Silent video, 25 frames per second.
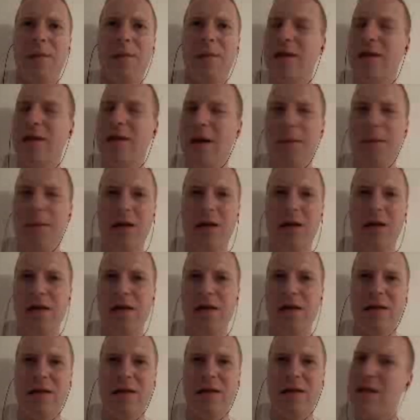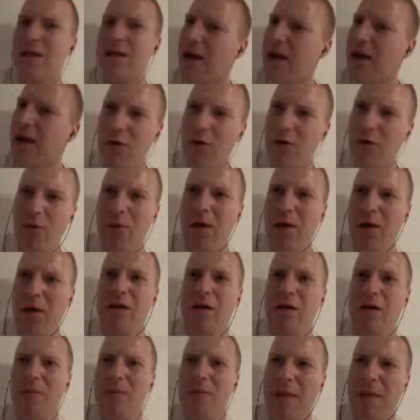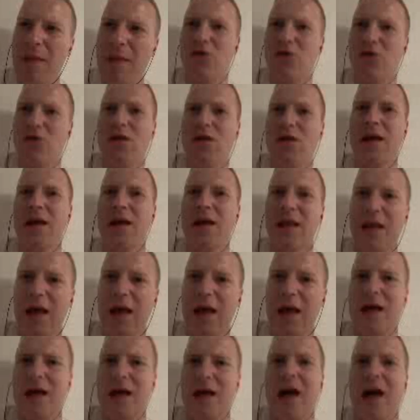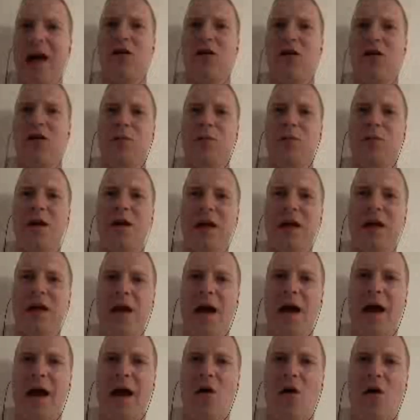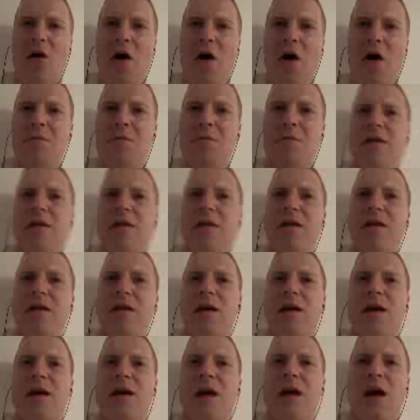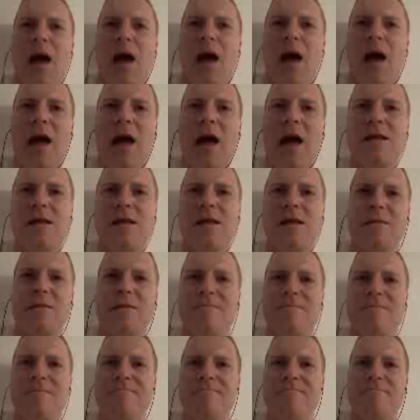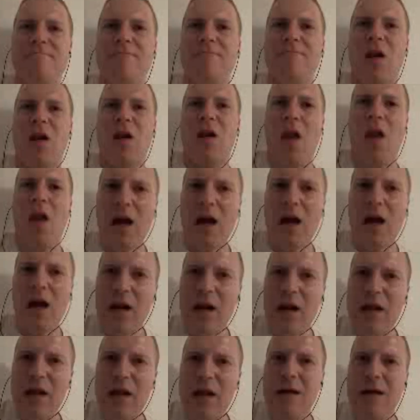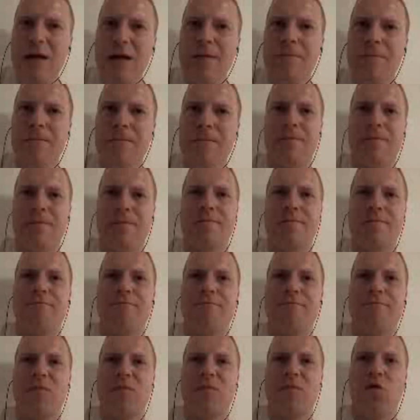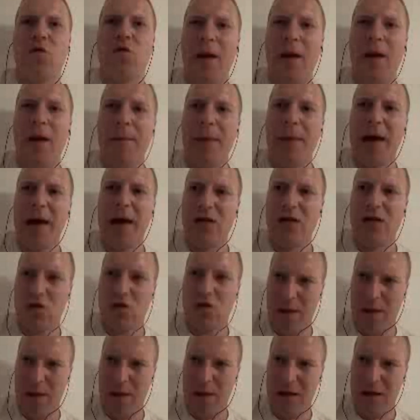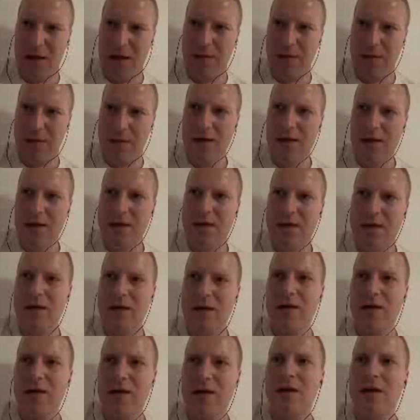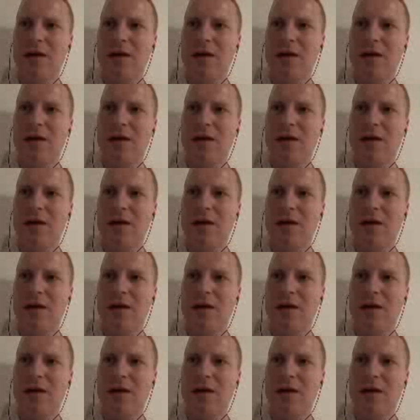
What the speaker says: But Yemen is never really mentioned in any kind of media at all. And luckily, Trump has some enemies